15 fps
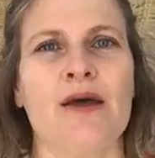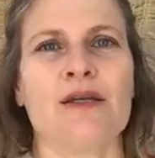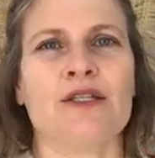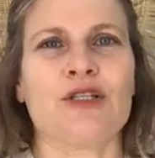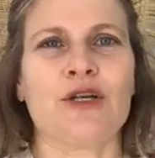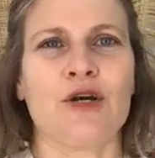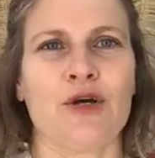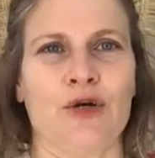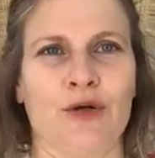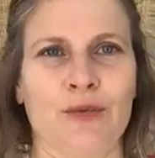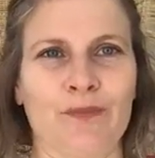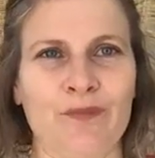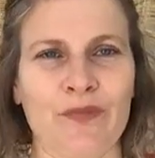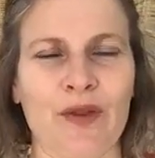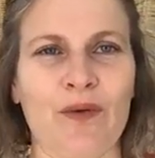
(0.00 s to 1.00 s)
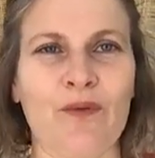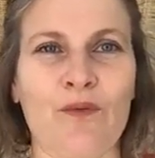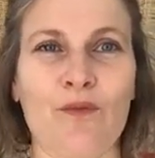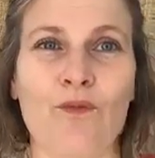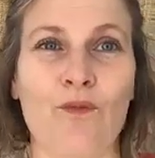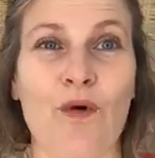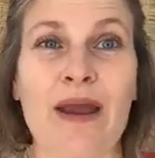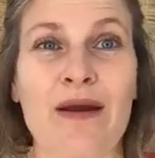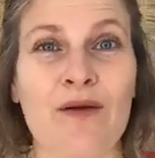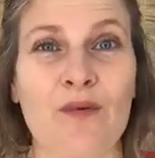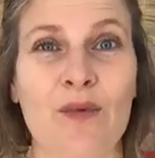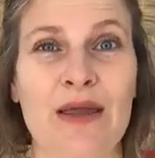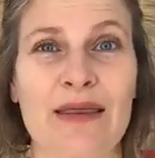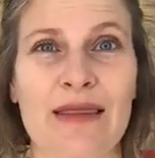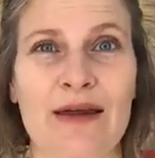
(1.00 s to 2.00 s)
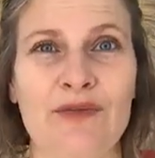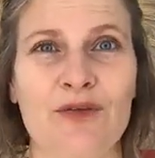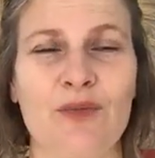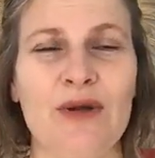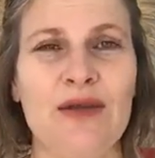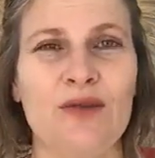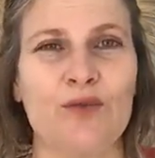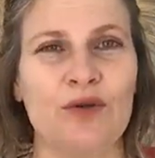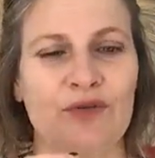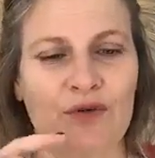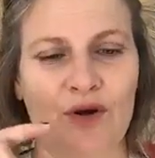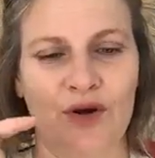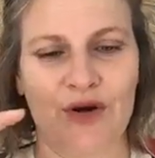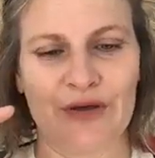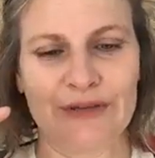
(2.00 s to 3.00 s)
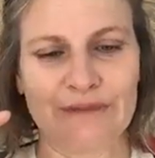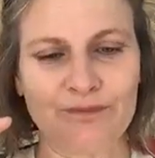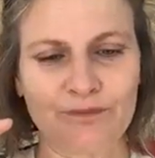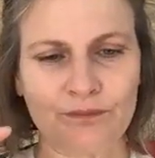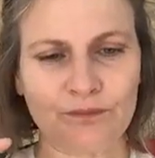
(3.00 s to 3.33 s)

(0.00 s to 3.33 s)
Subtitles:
So where are we left with? We've got